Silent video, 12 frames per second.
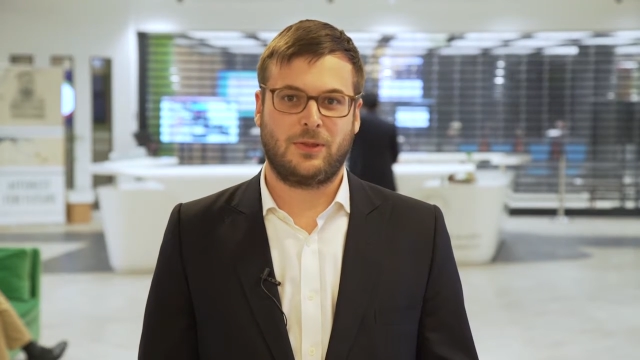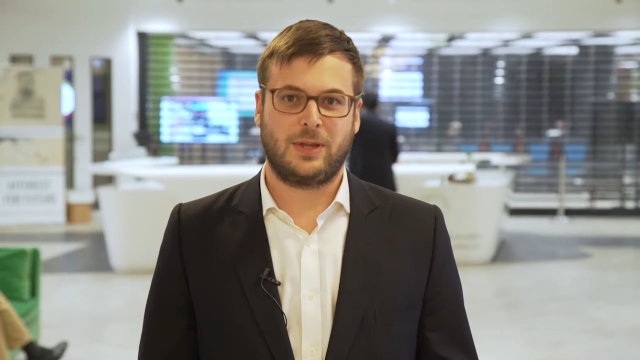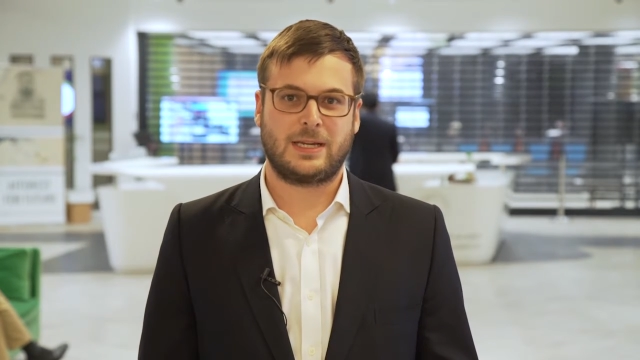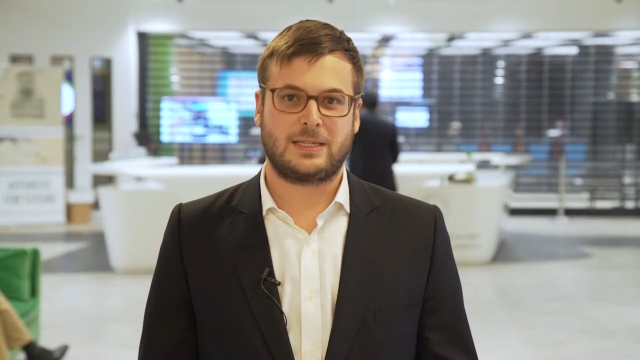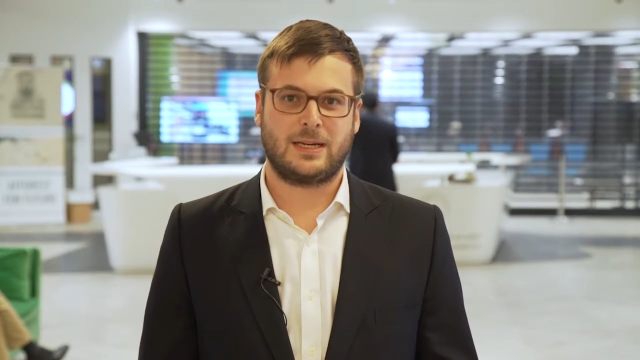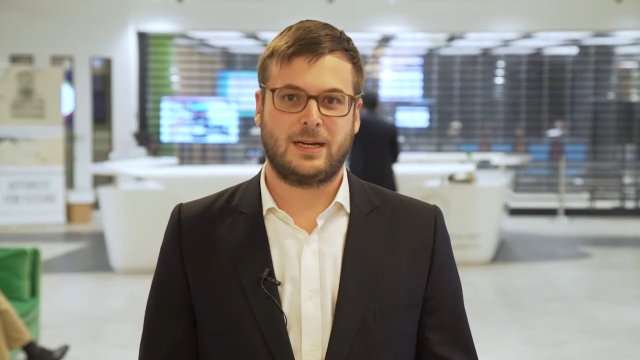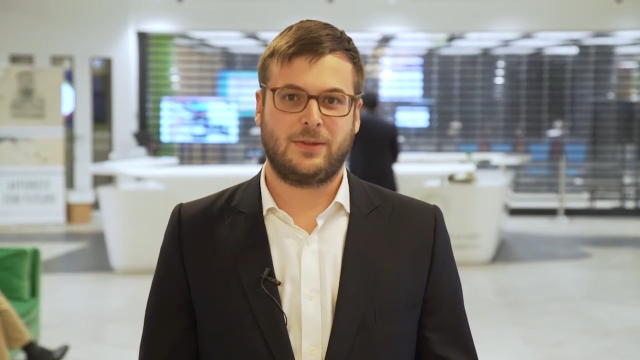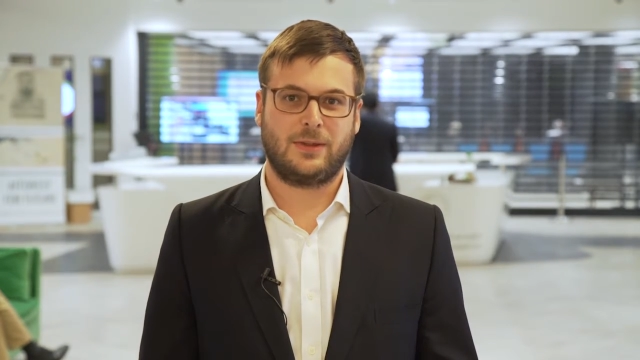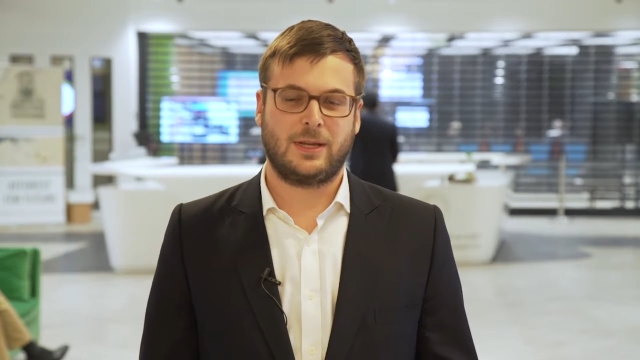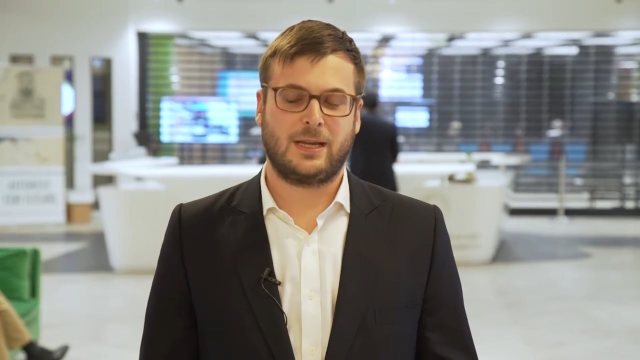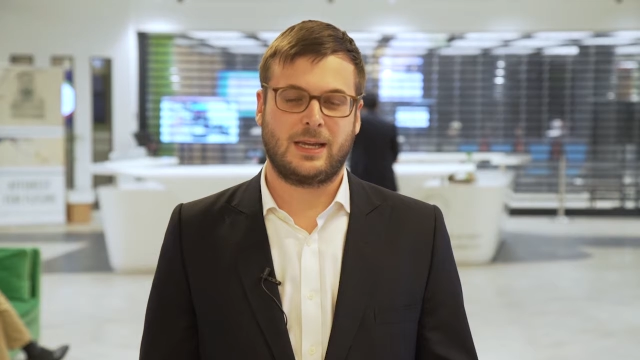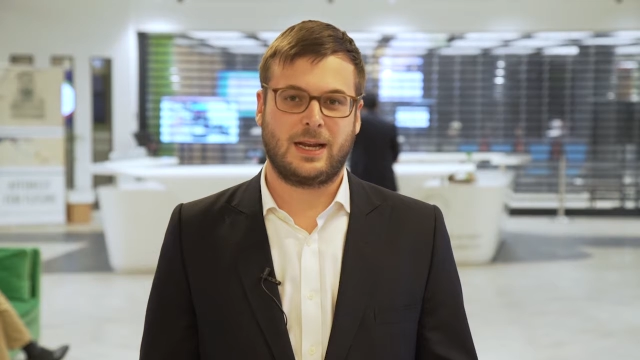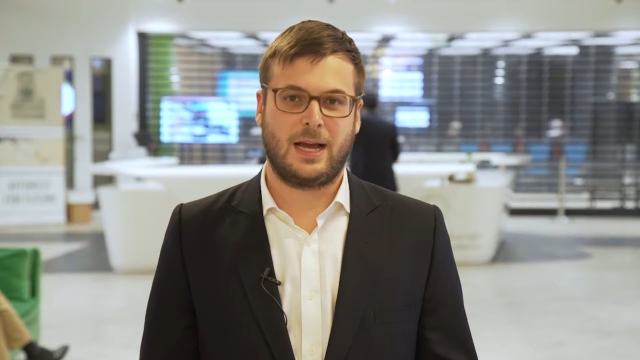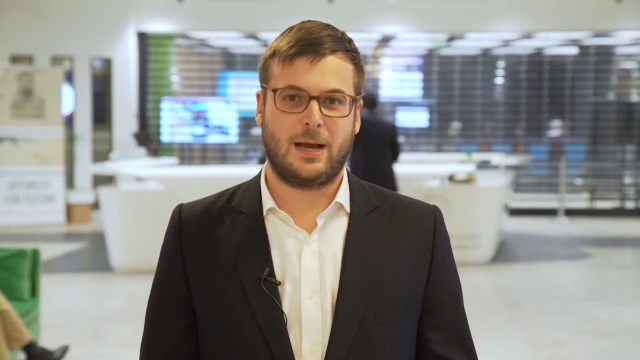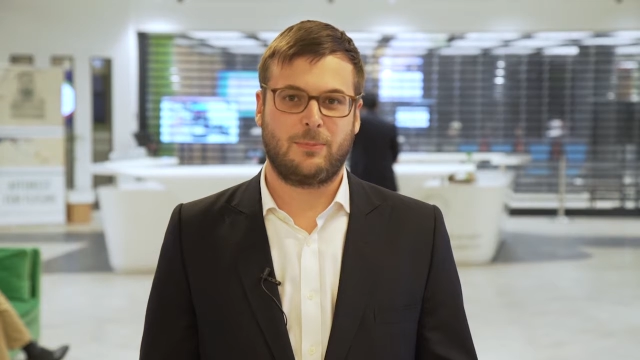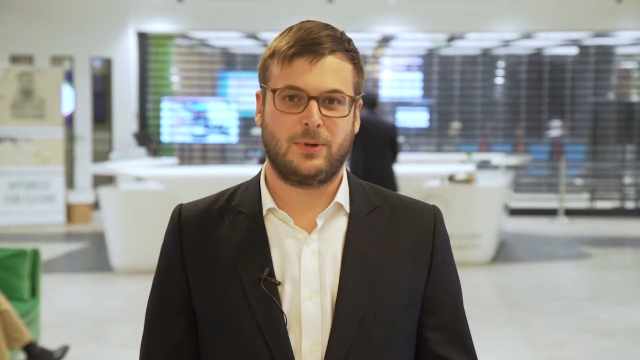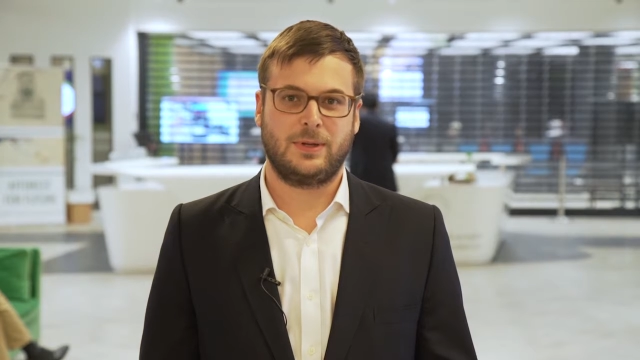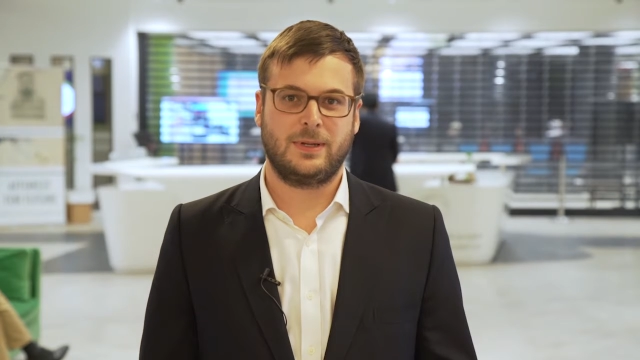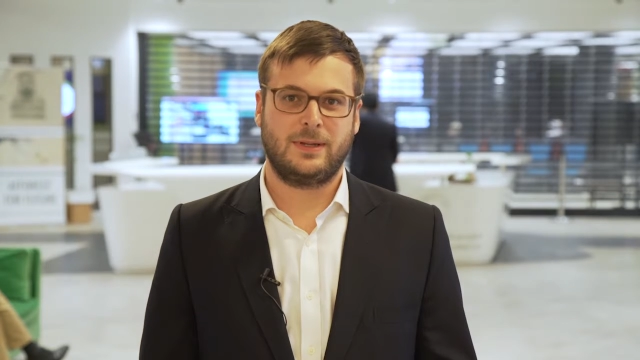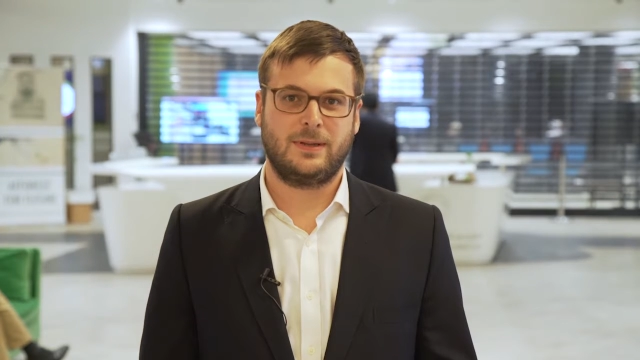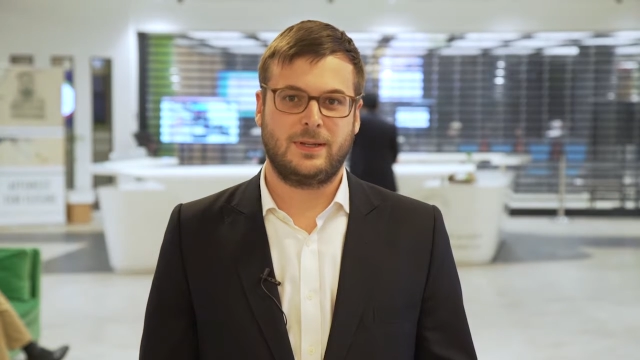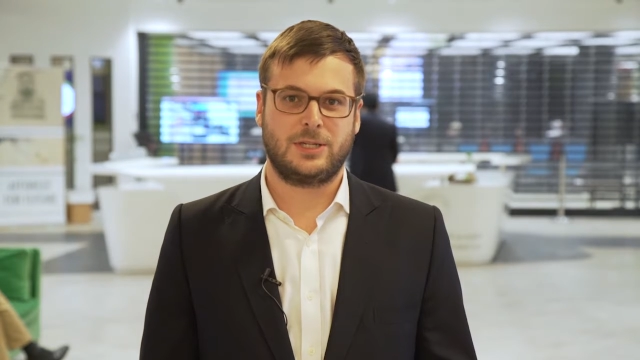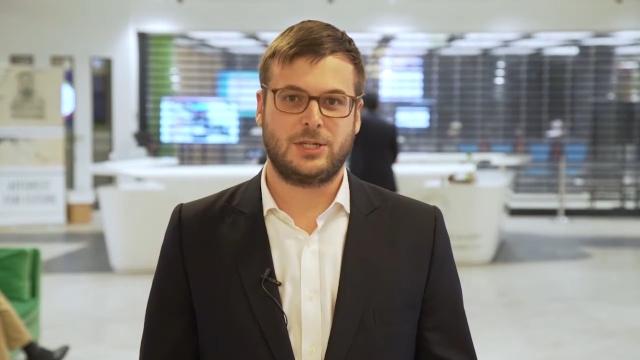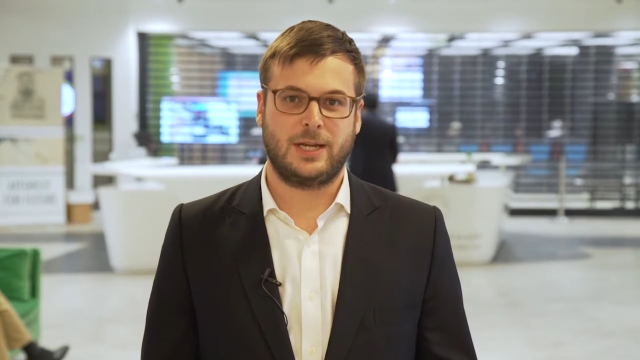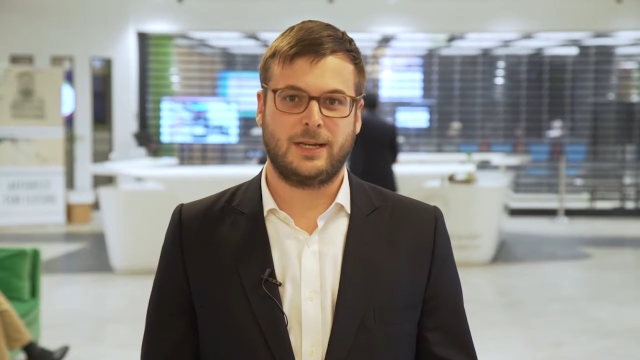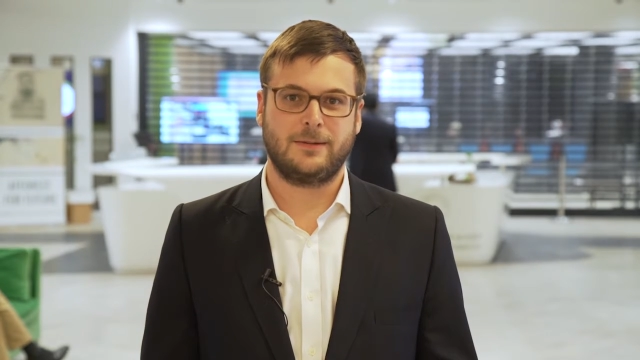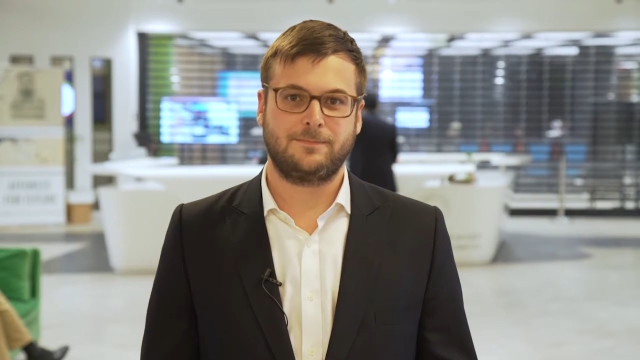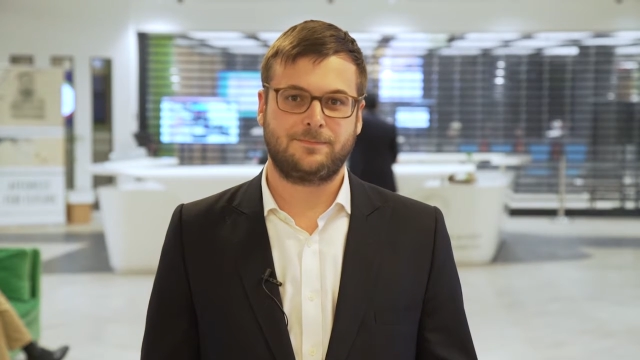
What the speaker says: the things that I think are going to happen this year.